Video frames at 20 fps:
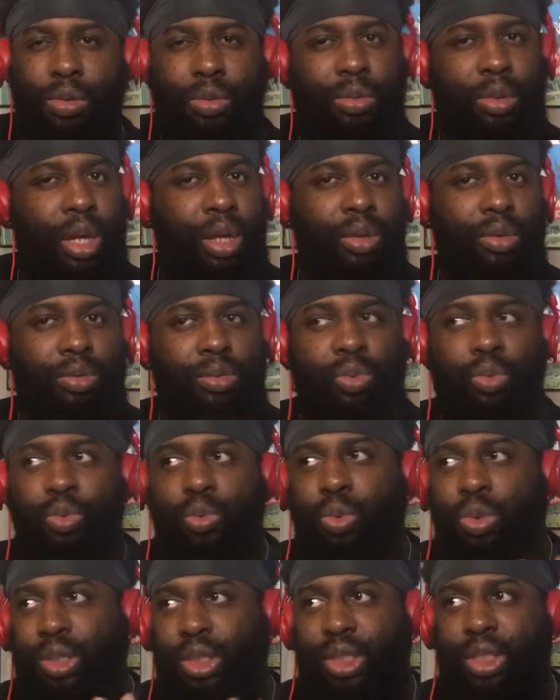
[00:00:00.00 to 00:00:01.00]
I'm like,
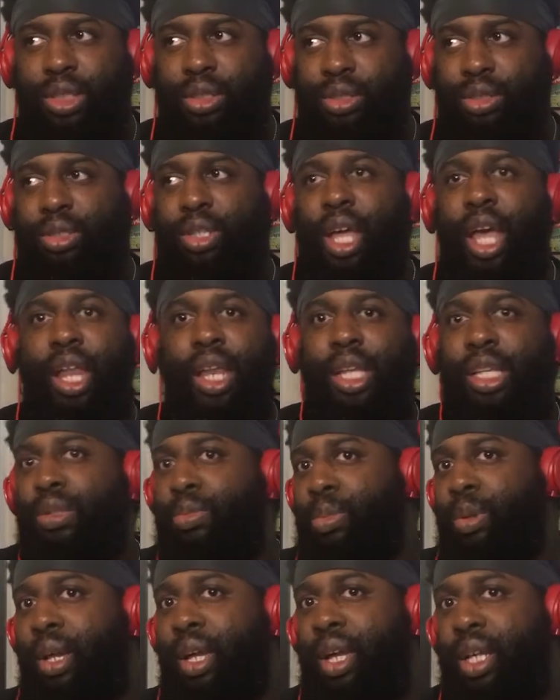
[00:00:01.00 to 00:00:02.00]
was that his
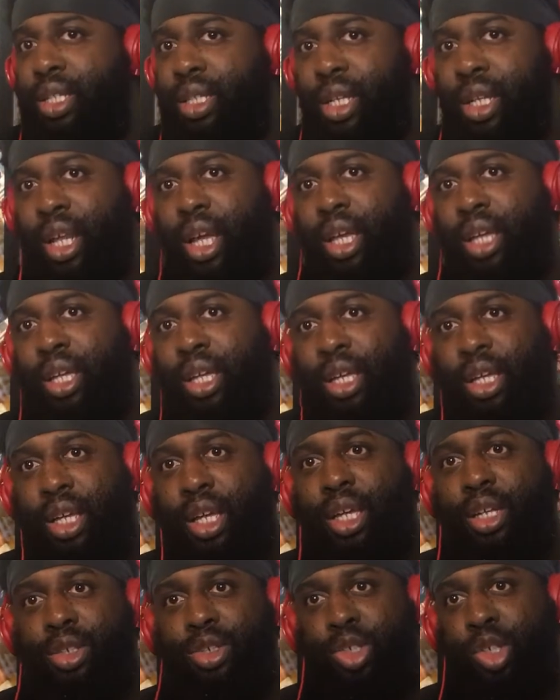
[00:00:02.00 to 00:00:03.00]
plan to like
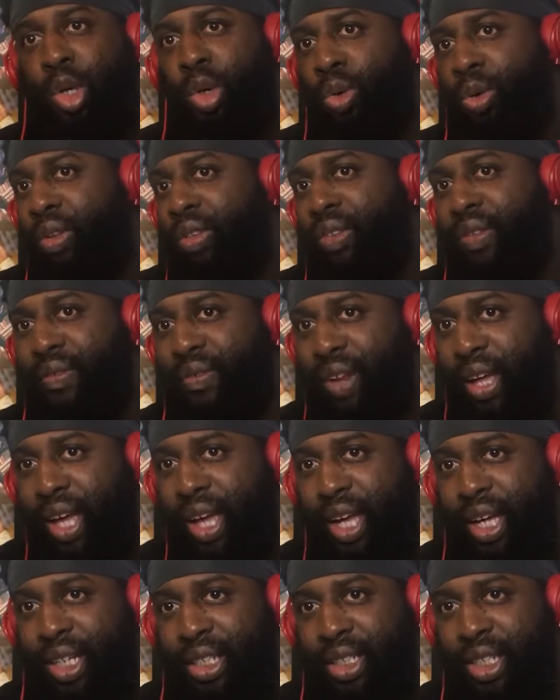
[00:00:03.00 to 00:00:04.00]
get control of the
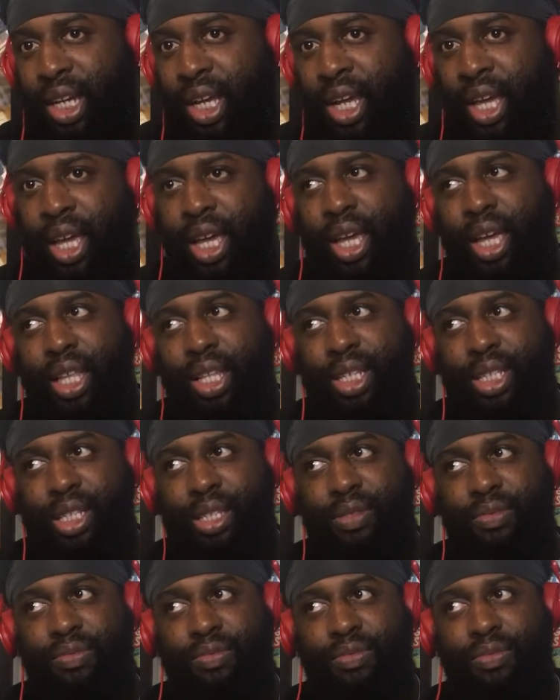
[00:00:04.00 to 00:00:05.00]
Flash? And
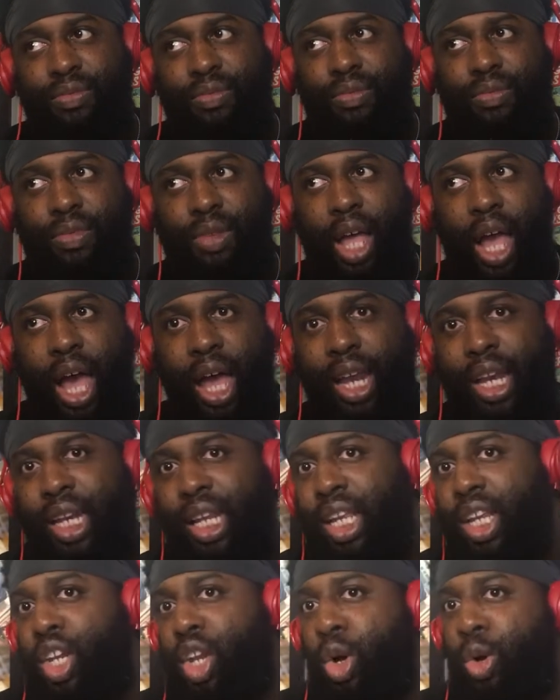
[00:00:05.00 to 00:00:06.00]
how did
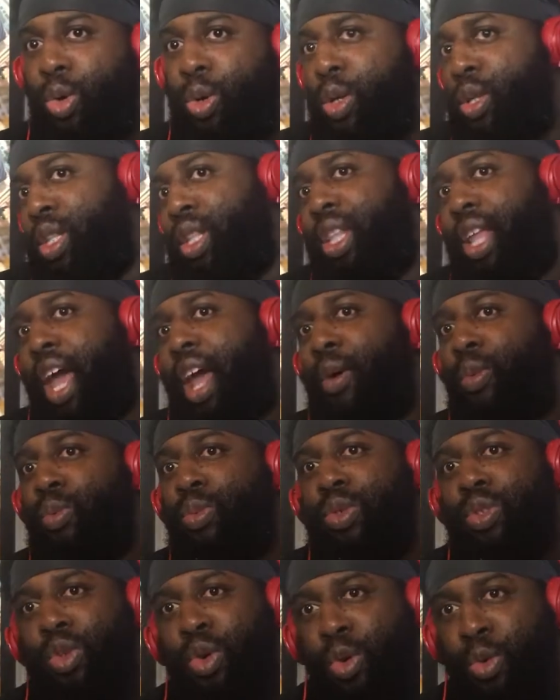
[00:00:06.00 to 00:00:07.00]
he know that
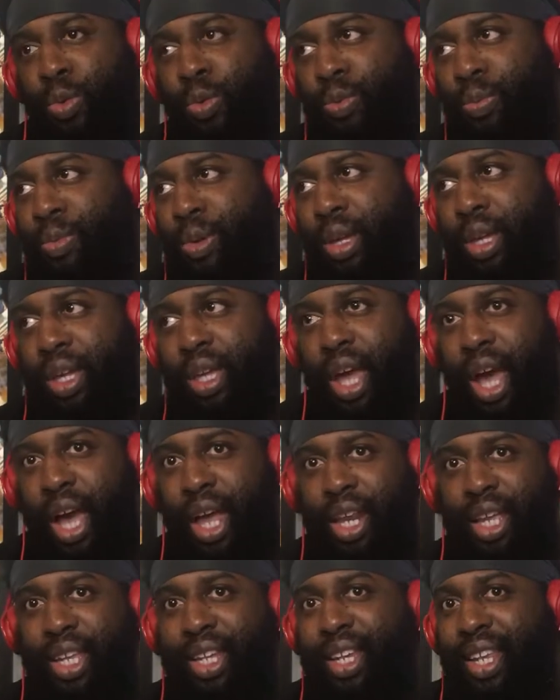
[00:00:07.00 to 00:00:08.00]
was going to be
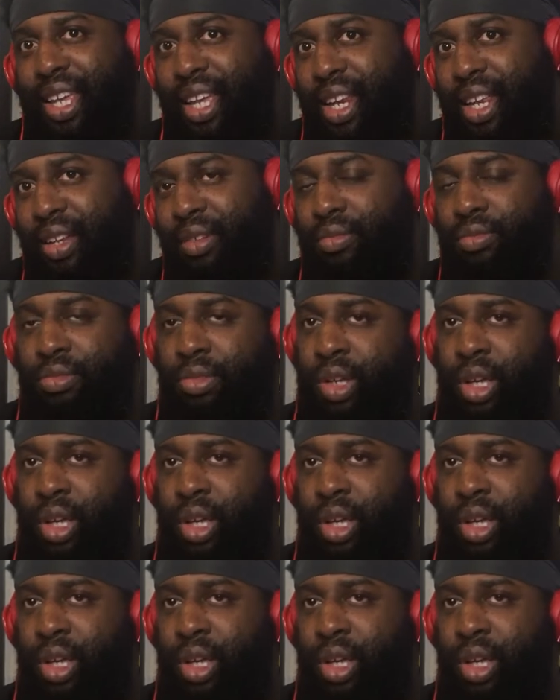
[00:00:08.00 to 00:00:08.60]
how they did it?